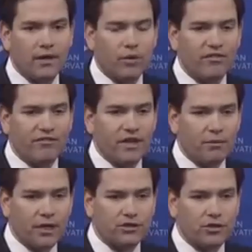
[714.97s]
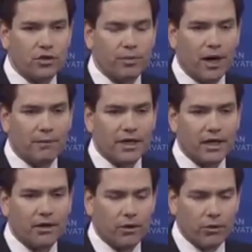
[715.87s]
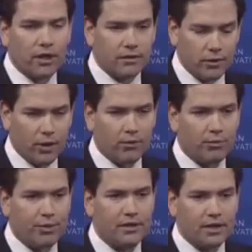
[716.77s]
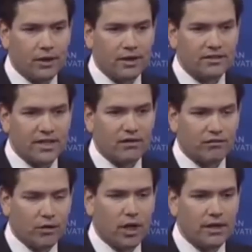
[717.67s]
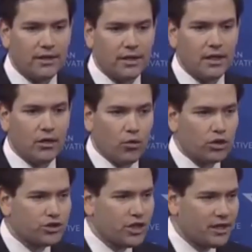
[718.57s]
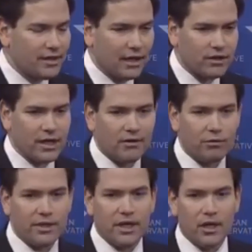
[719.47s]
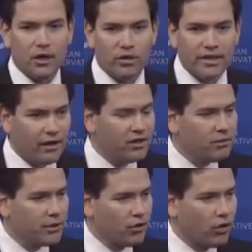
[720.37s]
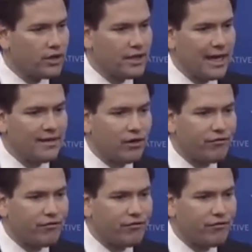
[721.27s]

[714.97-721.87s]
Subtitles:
and we filibuster Obamacare, we want to repeal it or at least get a vote on it, we're shutting down the government. When they're in the minority and they're